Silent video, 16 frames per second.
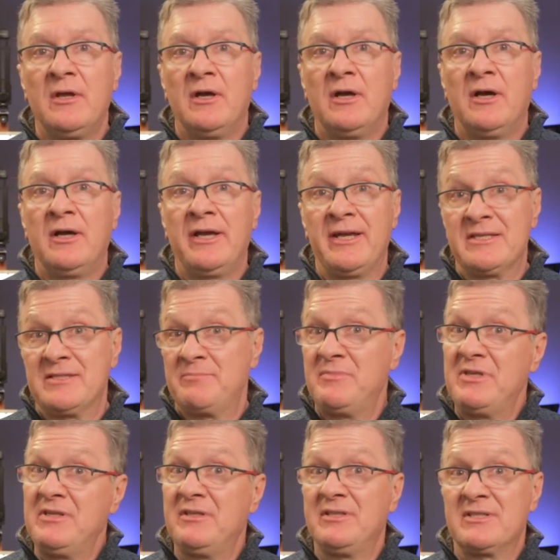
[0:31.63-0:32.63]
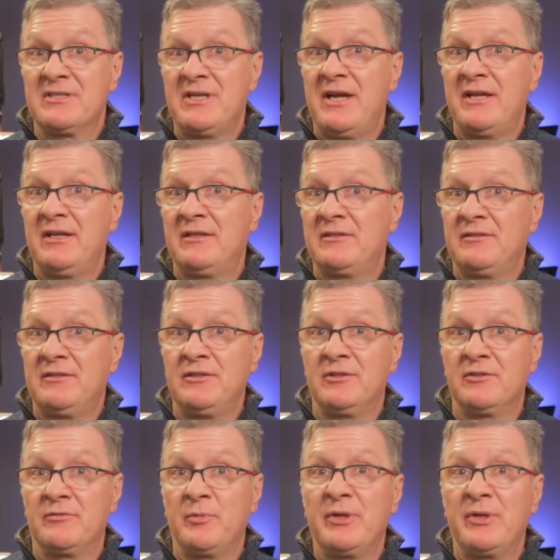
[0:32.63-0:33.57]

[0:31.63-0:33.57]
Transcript: as me, decided, you know,